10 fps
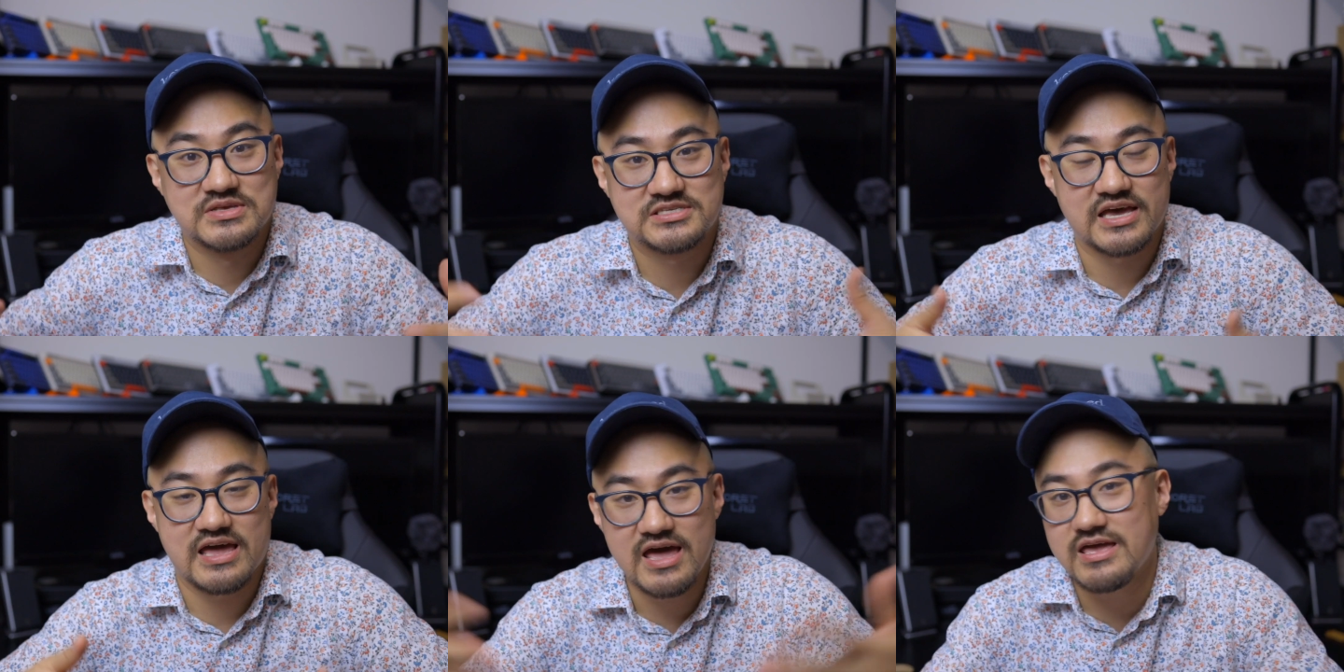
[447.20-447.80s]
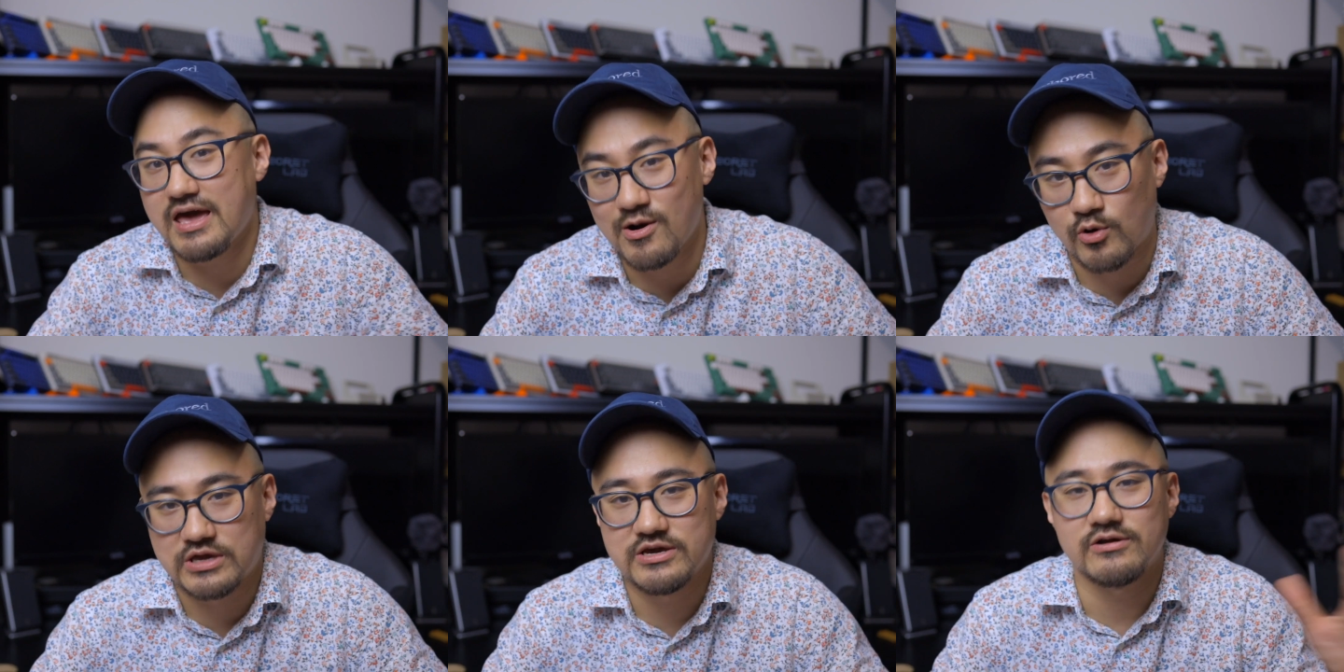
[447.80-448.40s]
and say, hey, yeah, we're
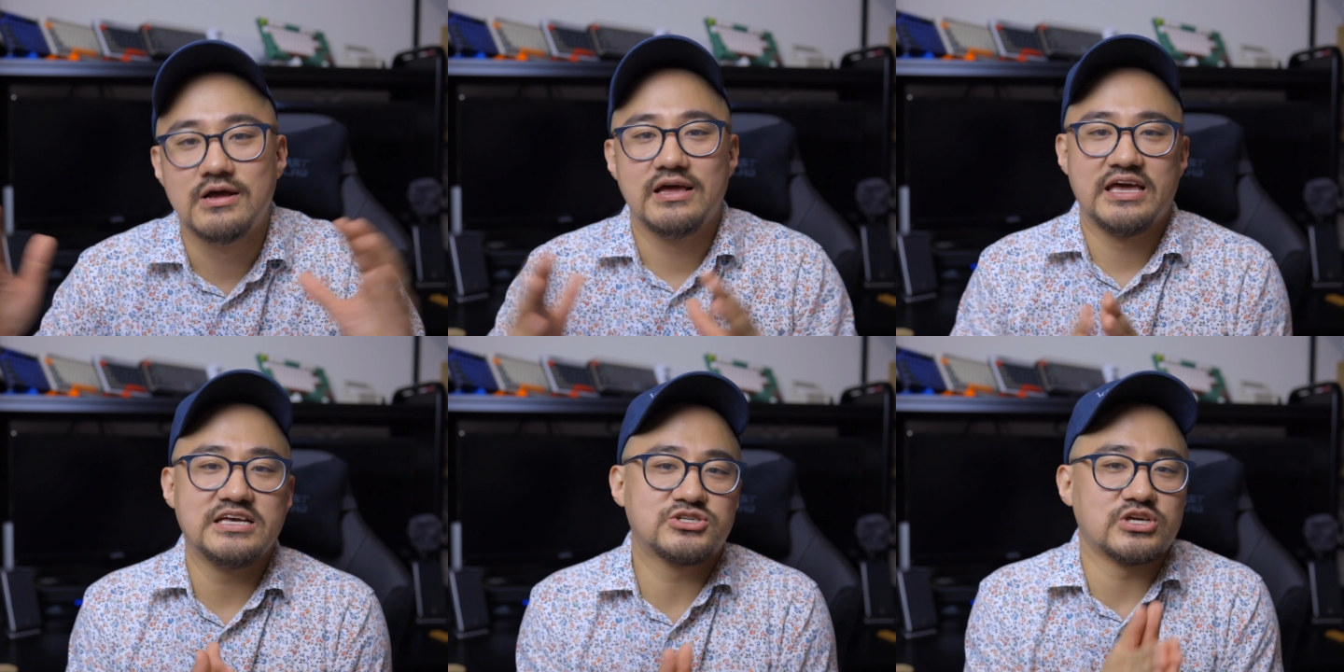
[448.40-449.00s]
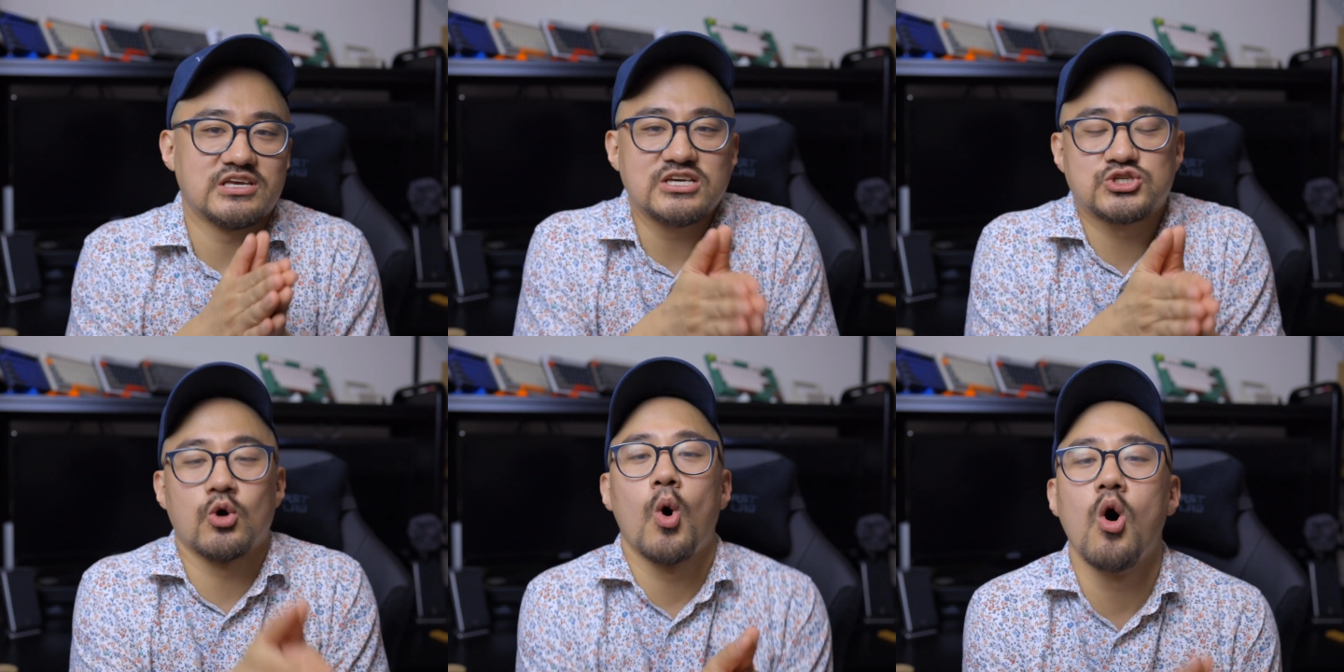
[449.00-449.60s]
here. He's
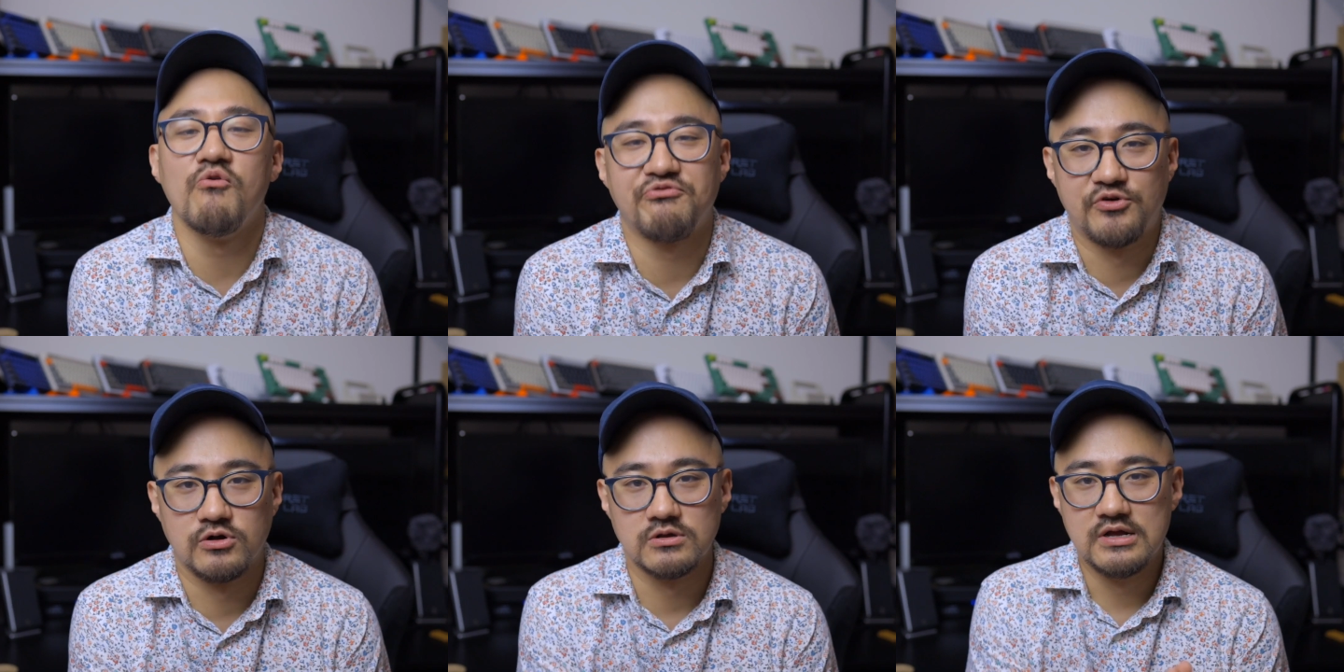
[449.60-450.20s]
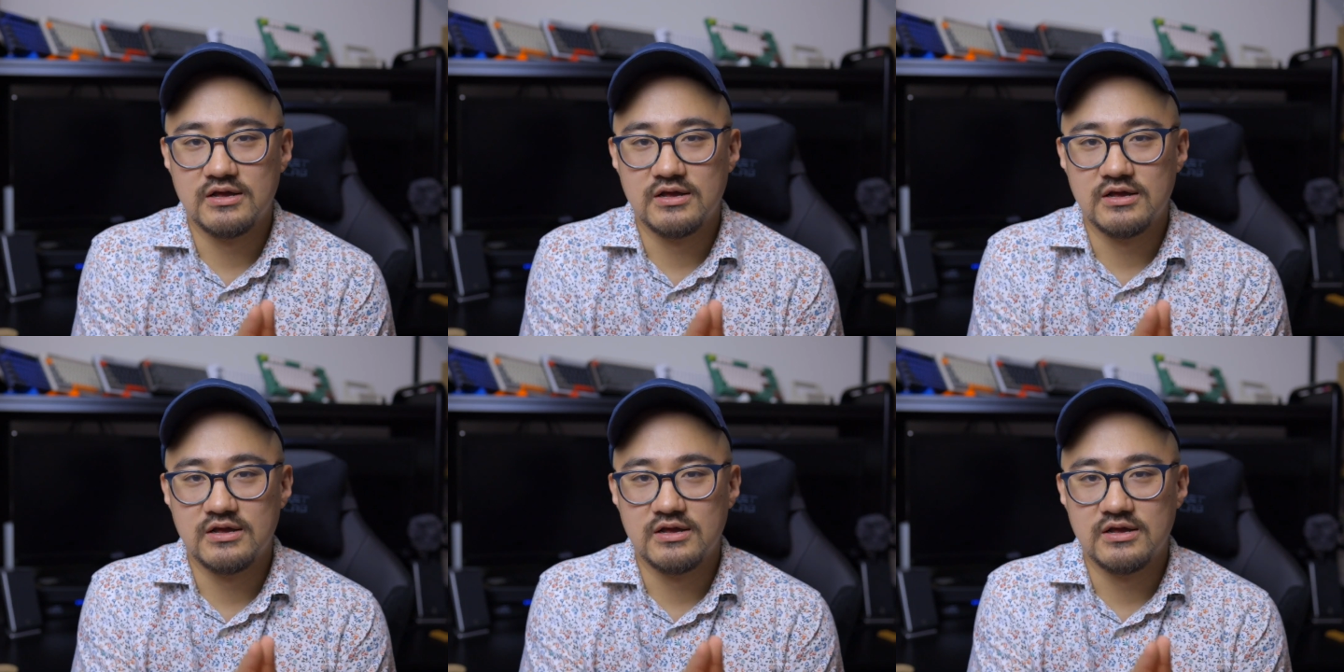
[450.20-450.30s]
so hopeful